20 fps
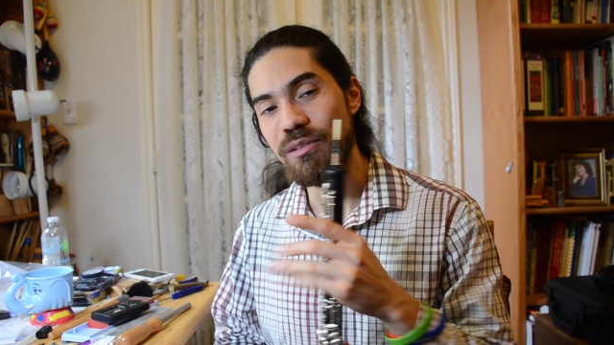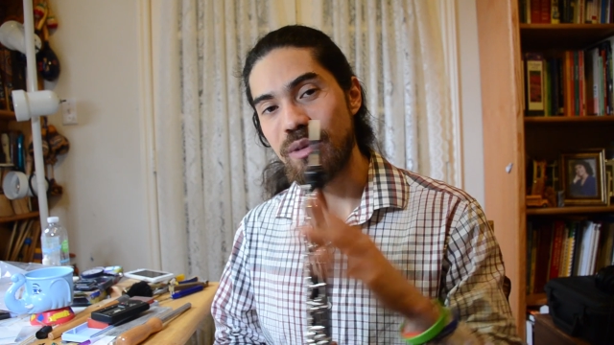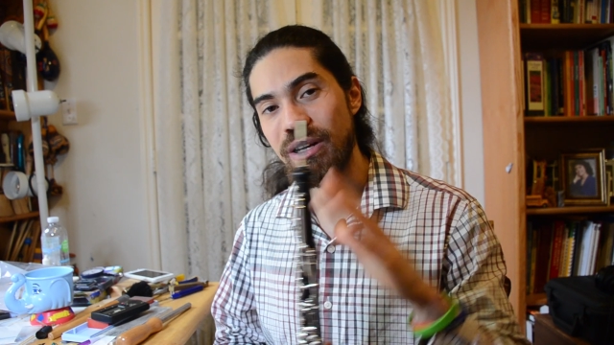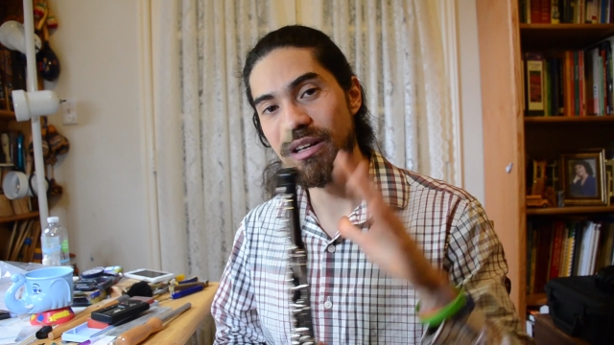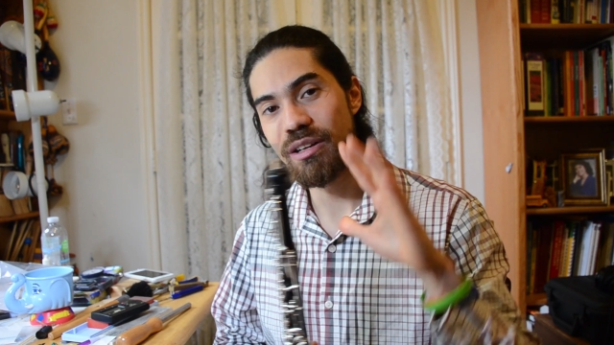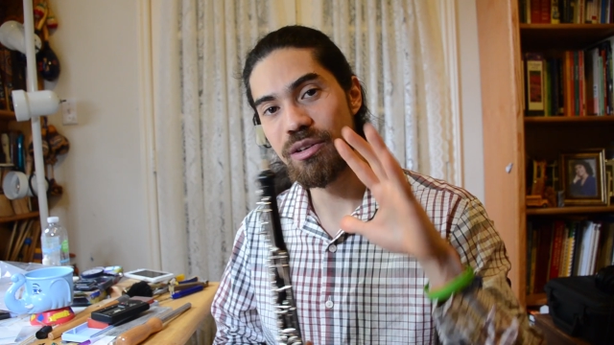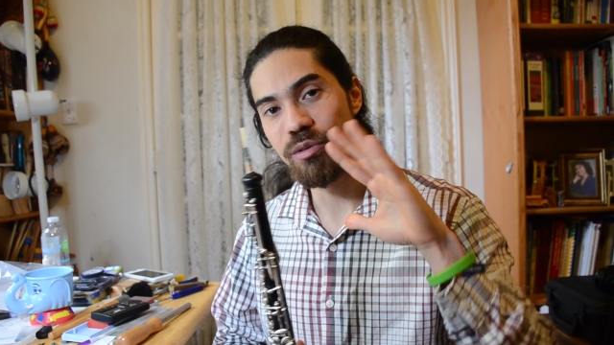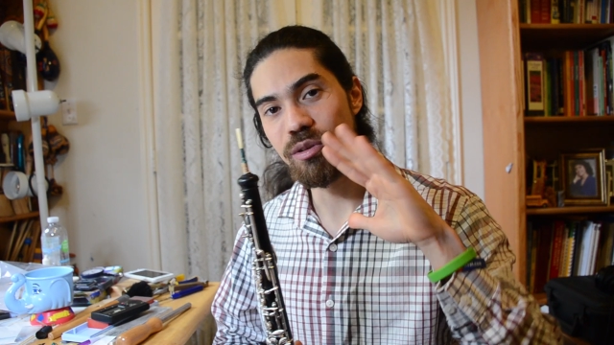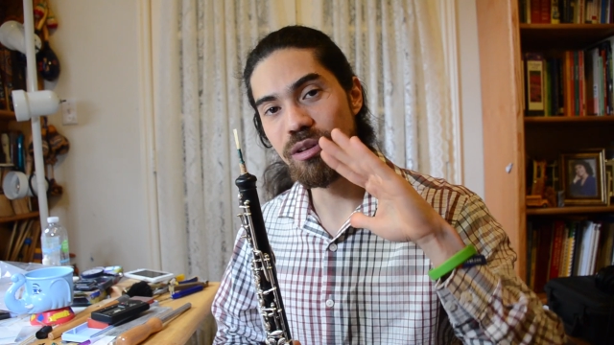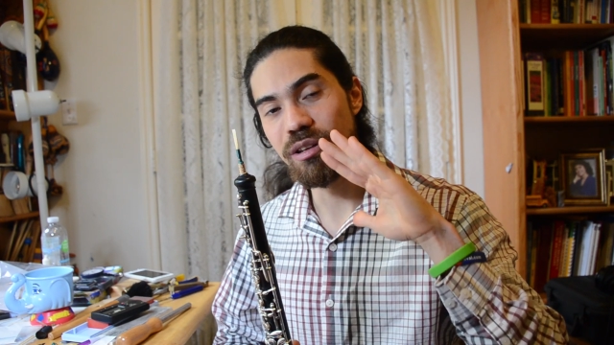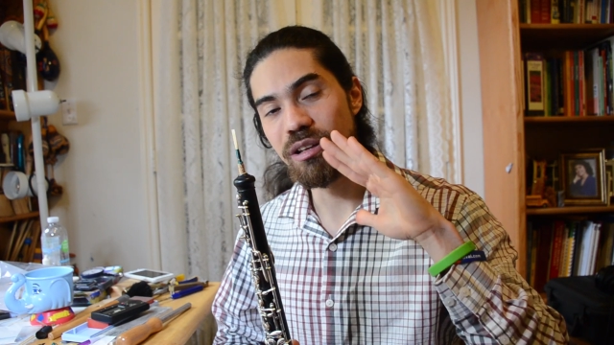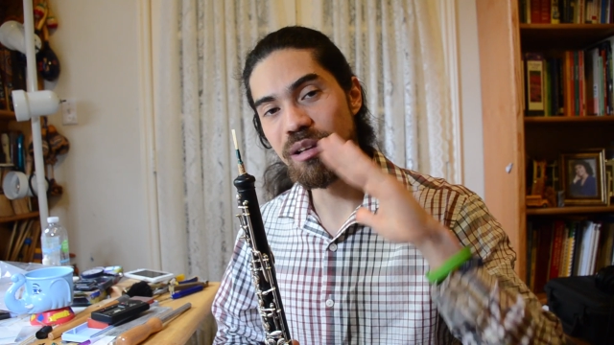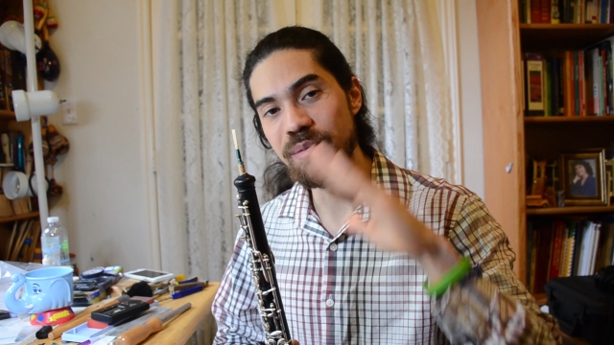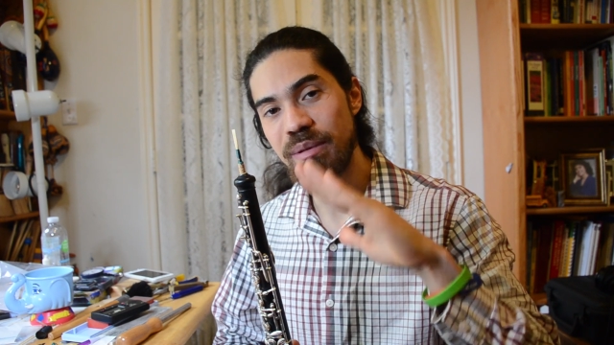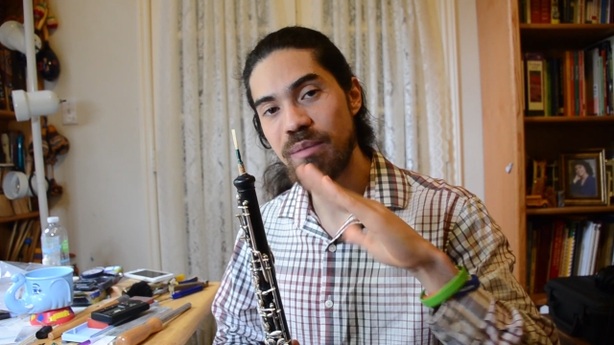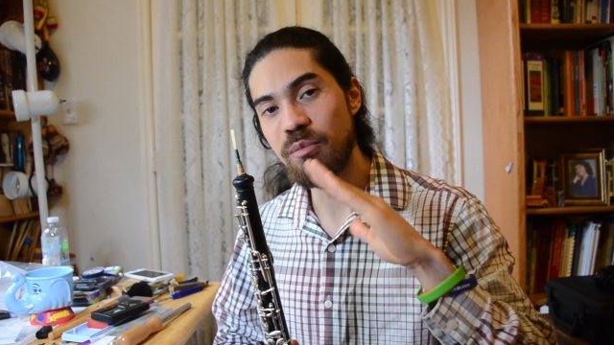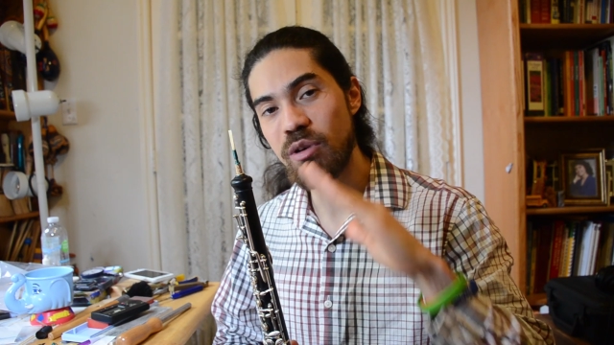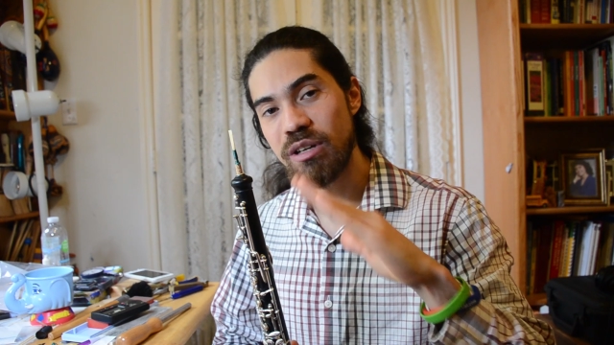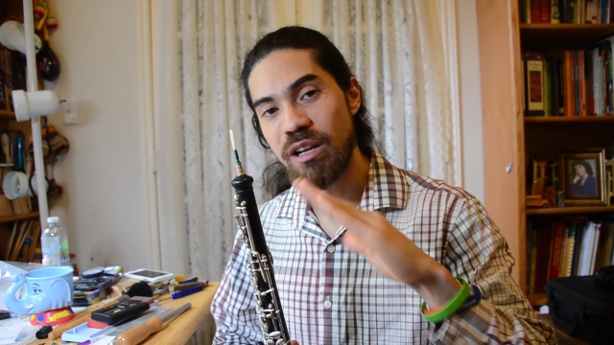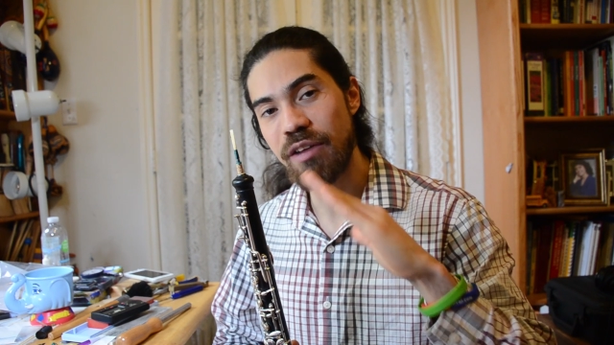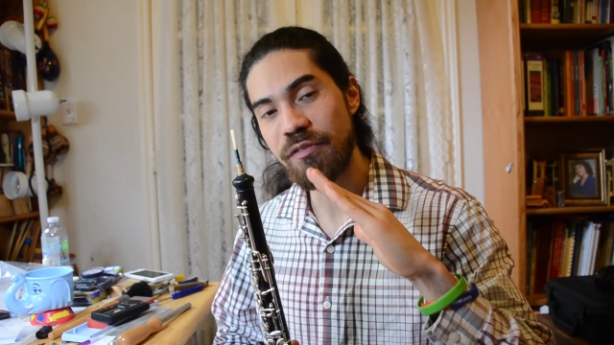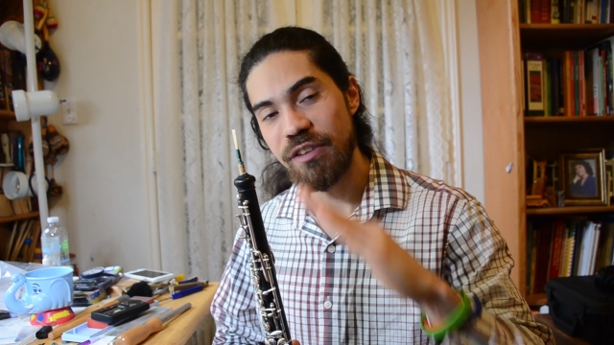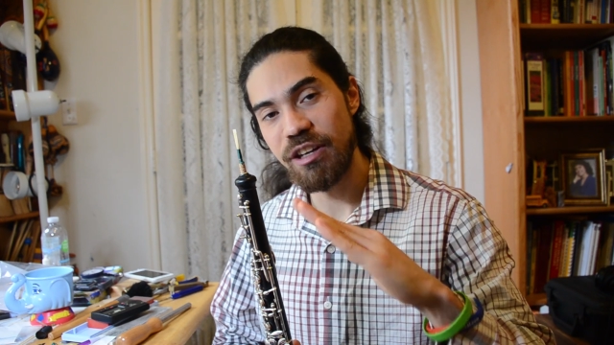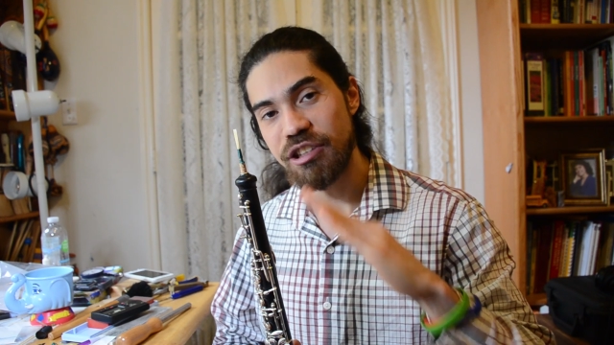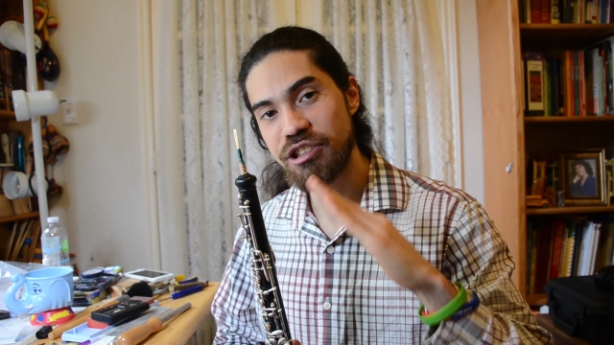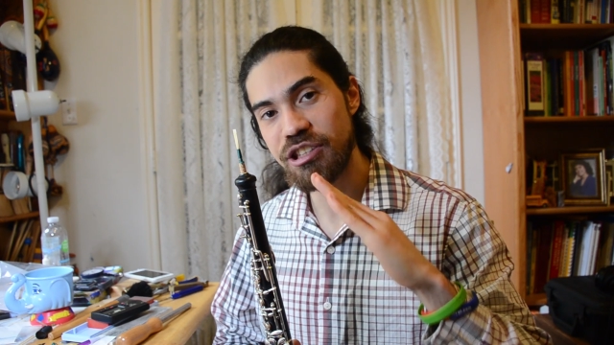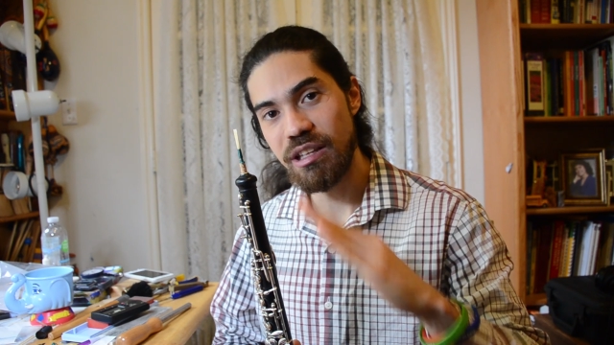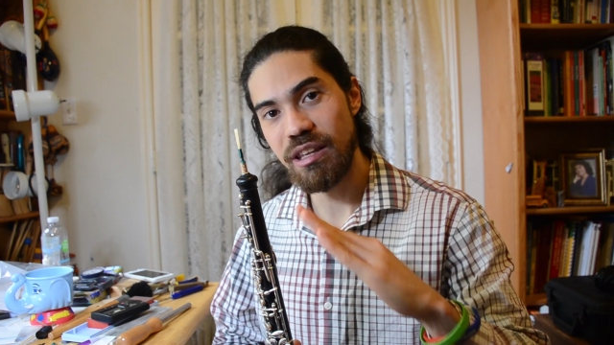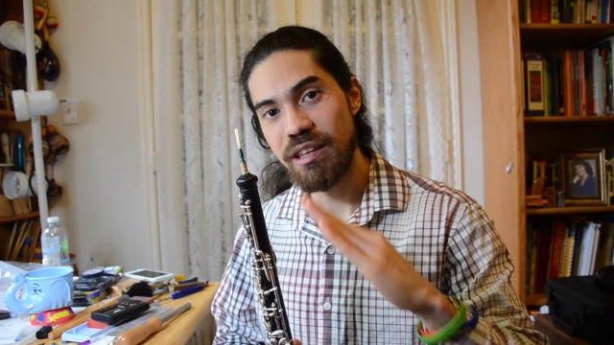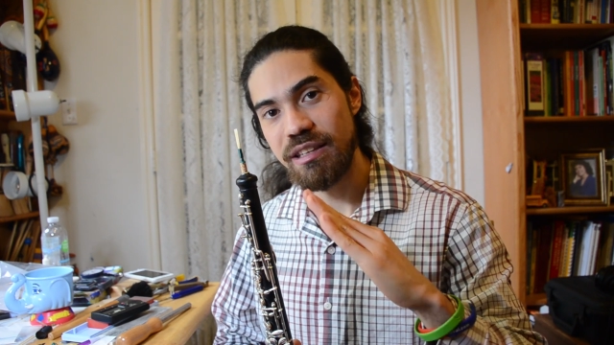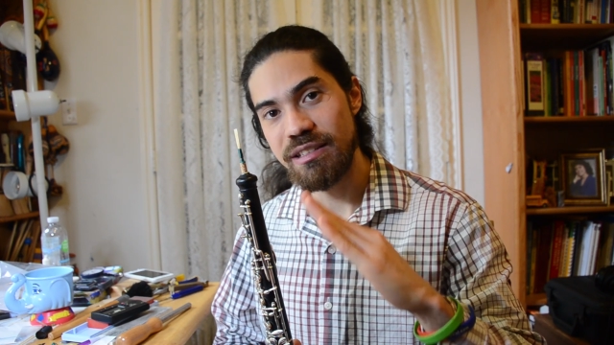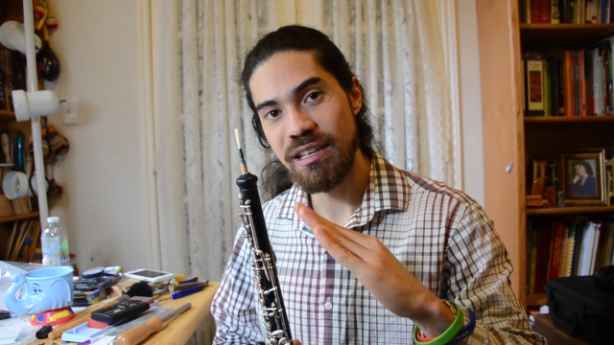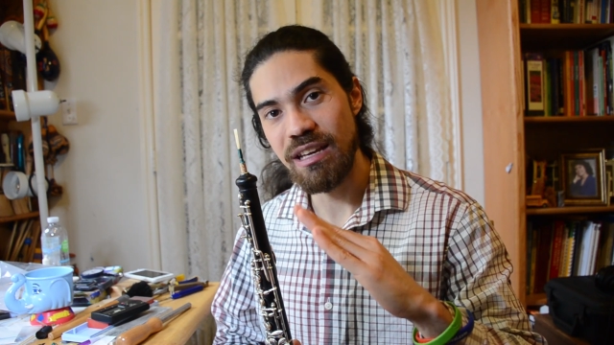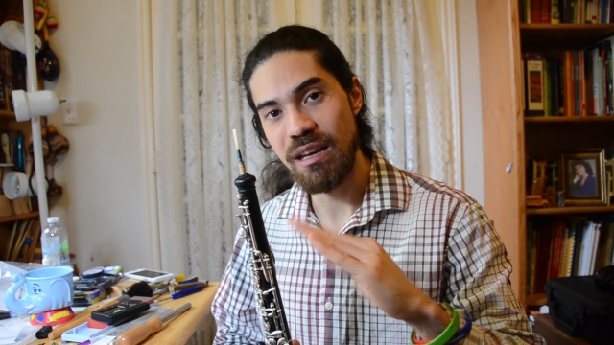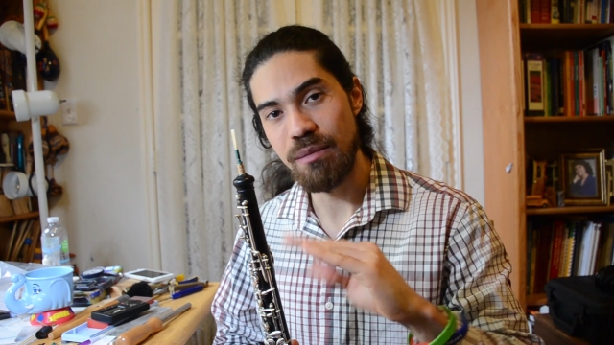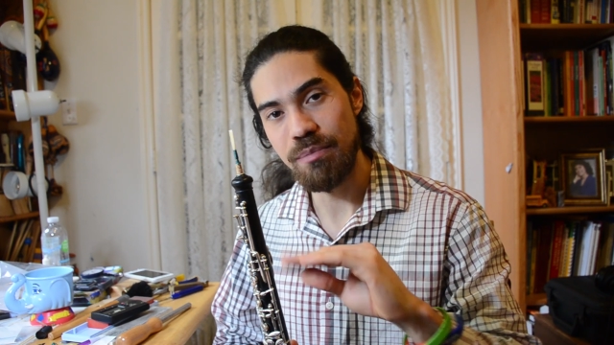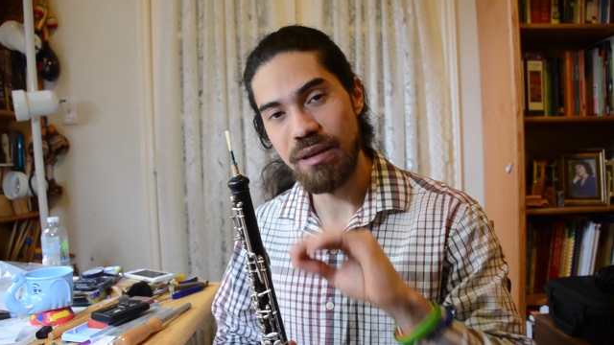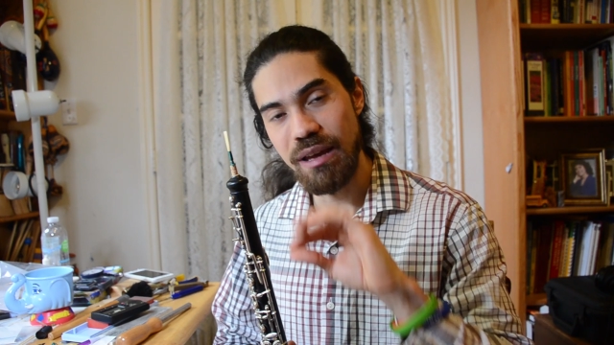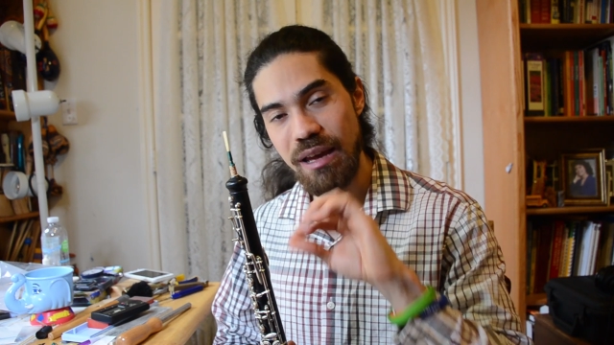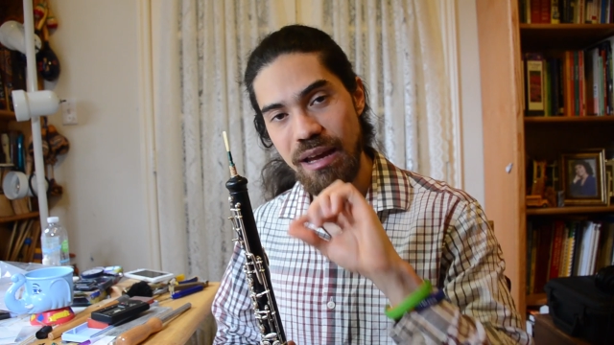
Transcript: We need to do a little bit more definition in the tip,